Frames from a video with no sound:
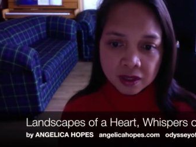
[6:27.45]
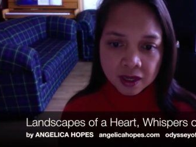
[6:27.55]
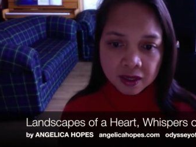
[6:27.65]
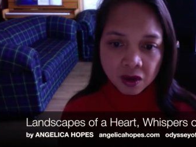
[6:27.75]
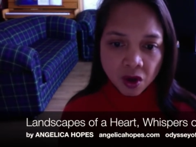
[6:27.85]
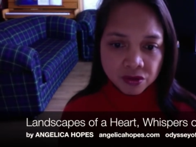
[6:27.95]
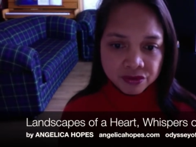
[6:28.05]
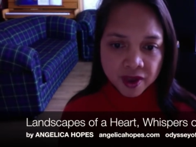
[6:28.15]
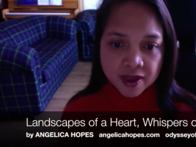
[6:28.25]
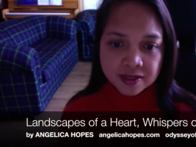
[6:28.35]
and long
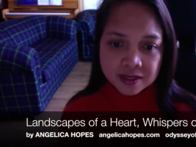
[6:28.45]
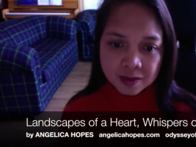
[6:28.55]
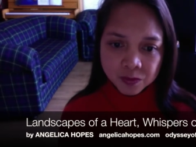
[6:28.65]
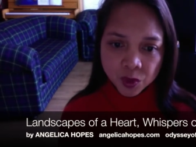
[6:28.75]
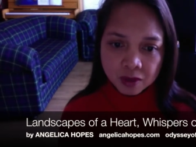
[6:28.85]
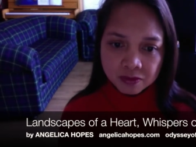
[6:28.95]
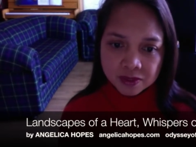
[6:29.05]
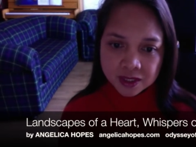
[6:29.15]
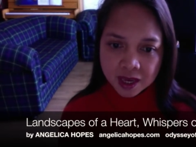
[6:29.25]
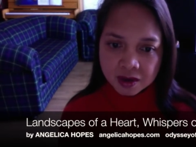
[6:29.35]
face seemed to have
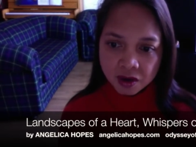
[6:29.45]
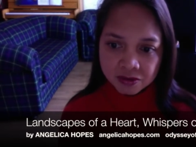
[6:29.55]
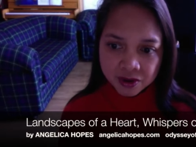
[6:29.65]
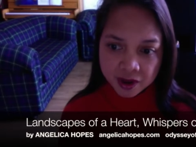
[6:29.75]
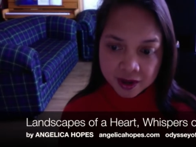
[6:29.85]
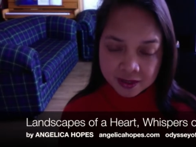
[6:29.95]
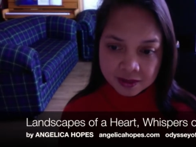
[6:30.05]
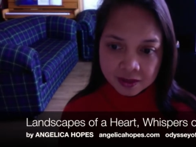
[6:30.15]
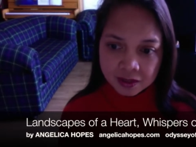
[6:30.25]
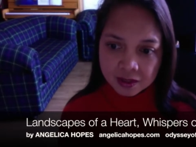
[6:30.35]
stayed overnight.